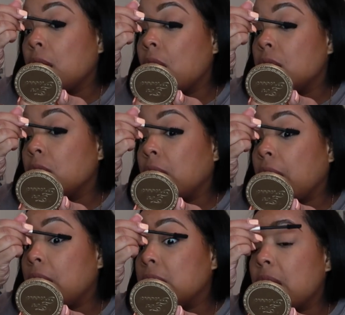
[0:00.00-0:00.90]
It's
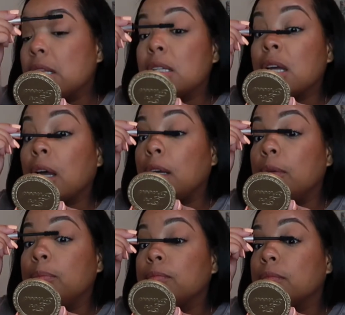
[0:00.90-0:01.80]
okay to take the time